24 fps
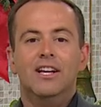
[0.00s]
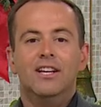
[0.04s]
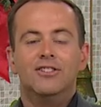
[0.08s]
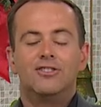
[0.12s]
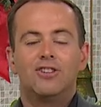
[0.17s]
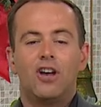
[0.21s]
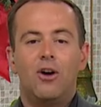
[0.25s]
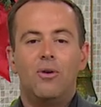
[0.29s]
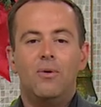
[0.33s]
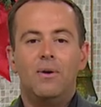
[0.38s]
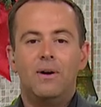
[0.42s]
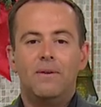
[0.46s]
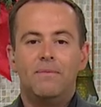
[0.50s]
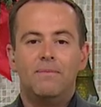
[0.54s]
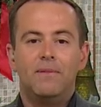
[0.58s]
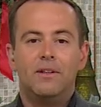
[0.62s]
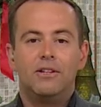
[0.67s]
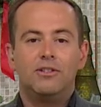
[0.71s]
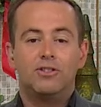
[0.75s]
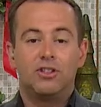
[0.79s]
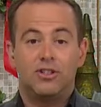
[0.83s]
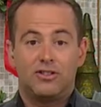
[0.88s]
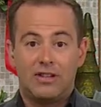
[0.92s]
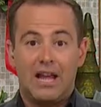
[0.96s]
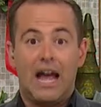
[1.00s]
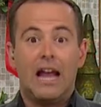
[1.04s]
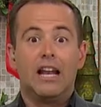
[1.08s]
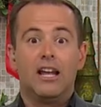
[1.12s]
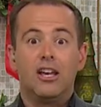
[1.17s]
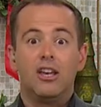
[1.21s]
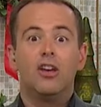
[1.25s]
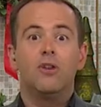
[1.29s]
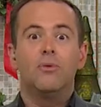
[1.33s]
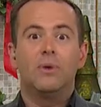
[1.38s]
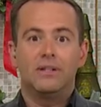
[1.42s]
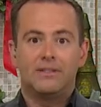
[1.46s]
So just
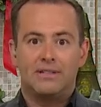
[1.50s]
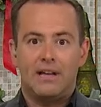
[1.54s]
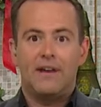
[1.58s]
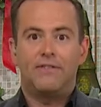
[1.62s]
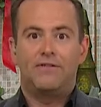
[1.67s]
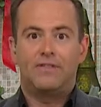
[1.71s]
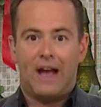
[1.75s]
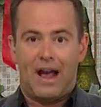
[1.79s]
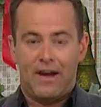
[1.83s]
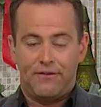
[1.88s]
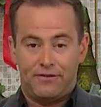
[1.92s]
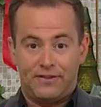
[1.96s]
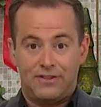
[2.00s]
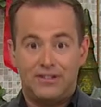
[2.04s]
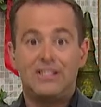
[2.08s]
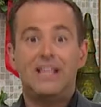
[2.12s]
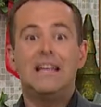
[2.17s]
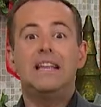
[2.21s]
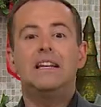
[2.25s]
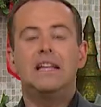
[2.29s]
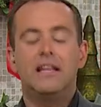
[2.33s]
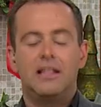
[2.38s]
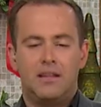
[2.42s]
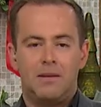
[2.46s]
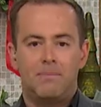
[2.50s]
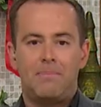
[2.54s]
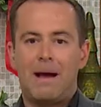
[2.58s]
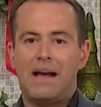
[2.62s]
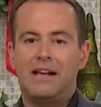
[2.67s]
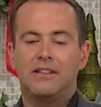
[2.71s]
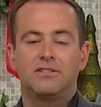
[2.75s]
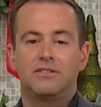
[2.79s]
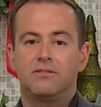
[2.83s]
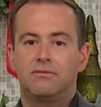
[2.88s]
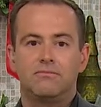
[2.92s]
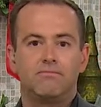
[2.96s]
telling you as I've, I've seen it the
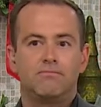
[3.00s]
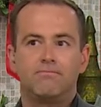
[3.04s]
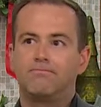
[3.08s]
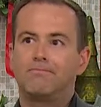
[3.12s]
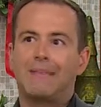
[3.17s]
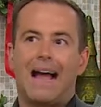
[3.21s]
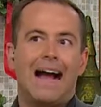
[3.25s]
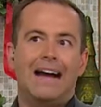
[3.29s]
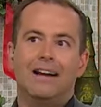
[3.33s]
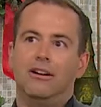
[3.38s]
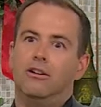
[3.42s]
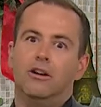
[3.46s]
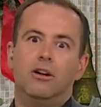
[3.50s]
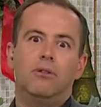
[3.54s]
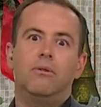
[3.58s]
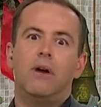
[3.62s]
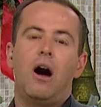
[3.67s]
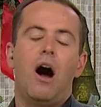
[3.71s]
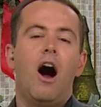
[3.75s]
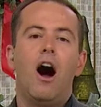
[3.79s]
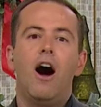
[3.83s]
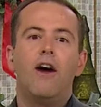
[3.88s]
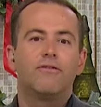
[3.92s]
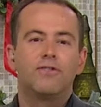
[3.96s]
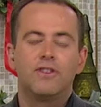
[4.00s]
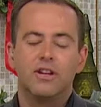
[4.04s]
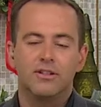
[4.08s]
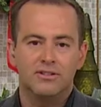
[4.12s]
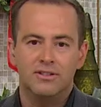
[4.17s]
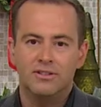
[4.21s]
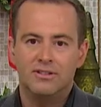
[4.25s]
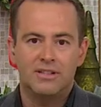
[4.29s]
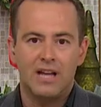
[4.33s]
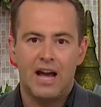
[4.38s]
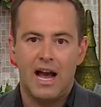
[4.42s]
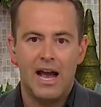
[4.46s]
past, I don't know, half
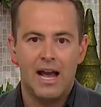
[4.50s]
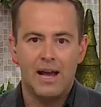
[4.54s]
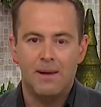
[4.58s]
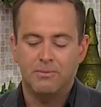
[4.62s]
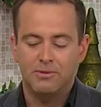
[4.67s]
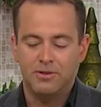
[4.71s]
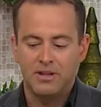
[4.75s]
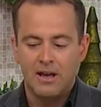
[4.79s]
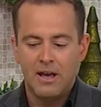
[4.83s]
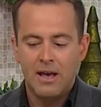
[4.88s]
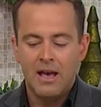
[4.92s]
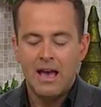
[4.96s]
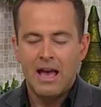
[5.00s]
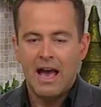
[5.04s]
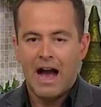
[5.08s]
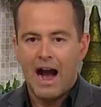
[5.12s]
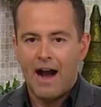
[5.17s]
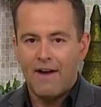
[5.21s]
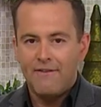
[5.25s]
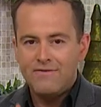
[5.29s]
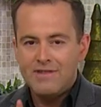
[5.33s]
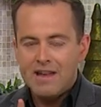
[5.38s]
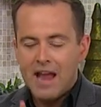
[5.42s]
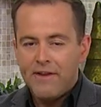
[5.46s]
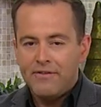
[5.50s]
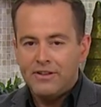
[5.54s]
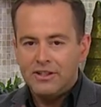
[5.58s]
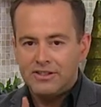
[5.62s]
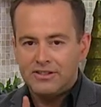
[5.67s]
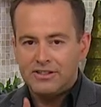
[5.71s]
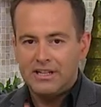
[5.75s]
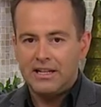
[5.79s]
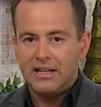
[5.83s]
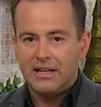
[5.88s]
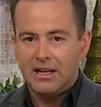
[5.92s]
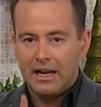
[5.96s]
dozen times, I've never
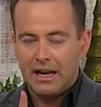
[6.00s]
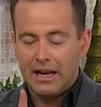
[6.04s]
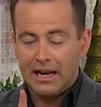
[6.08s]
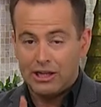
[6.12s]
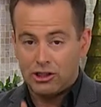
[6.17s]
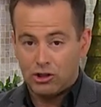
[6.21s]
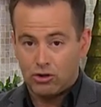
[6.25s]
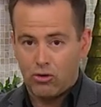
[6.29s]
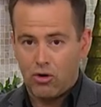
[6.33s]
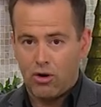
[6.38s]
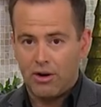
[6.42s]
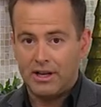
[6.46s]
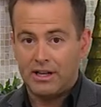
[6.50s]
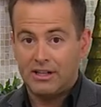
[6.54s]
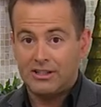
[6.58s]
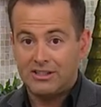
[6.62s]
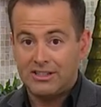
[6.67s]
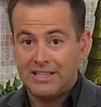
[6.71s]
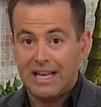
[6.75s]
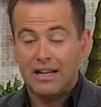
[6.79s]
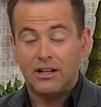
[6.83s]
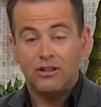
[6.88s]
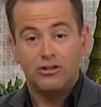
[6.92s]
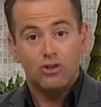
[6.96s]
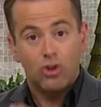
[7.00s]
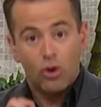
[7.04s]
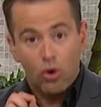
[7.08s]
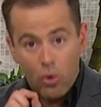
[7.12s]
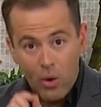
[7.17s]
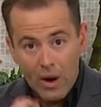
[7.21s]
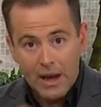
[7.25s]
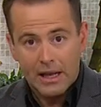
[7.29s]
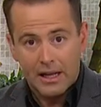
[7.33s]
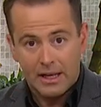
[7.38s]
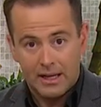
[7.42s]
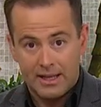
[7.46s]
seen an electronic sell as
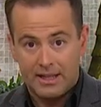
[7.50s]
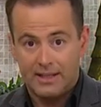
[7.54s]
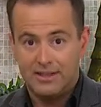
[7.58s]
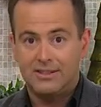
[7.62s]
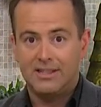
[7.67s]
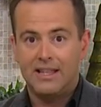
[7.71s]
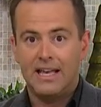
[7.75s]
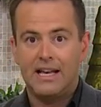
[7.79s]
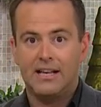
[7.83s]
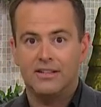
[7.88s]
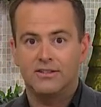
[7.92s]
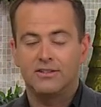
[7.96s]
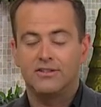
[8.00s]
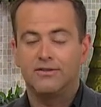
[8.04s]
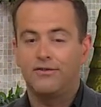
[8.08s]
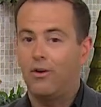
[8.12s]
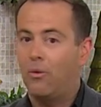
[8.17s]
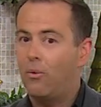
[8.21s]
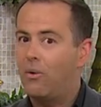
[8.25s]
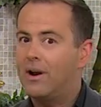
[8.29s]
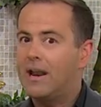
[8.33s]
quickly as this. For